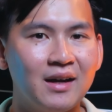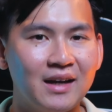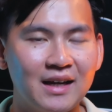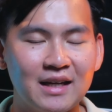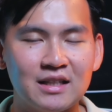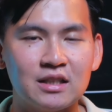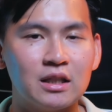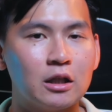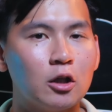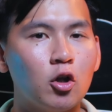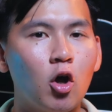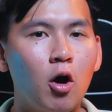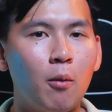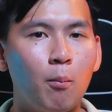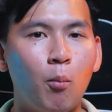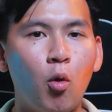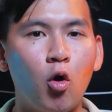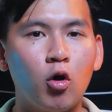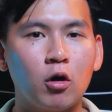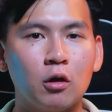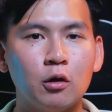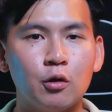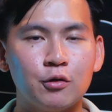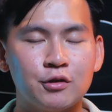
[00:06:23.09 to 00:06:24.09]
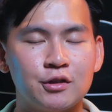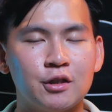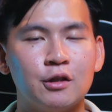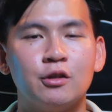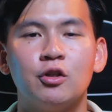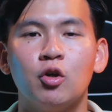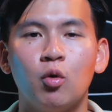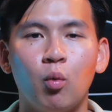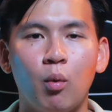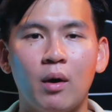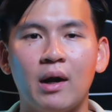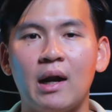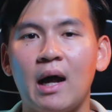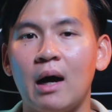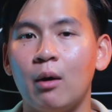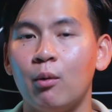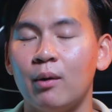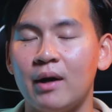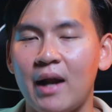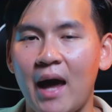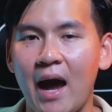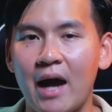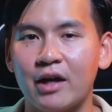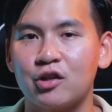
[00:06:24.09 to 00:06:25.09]
is a lot more closer to what I
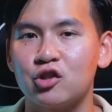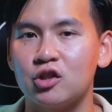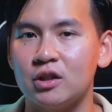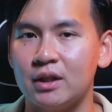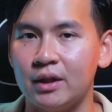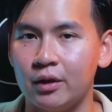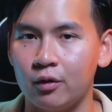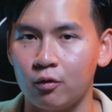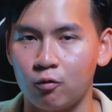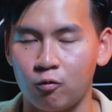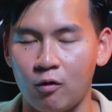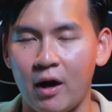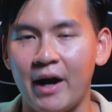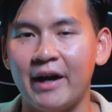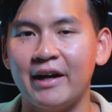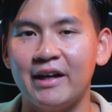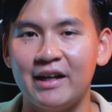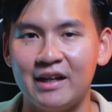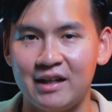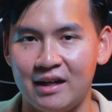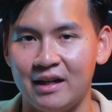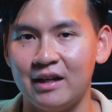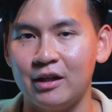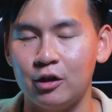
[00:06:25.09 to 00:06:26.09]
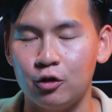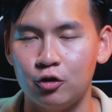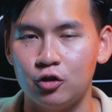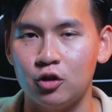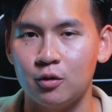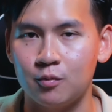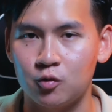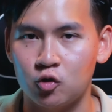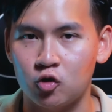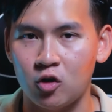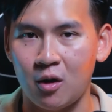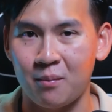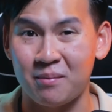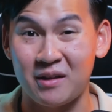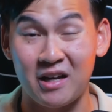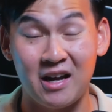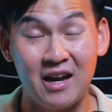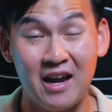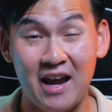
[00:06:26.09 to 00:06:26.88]
would actually write in a YouTube script.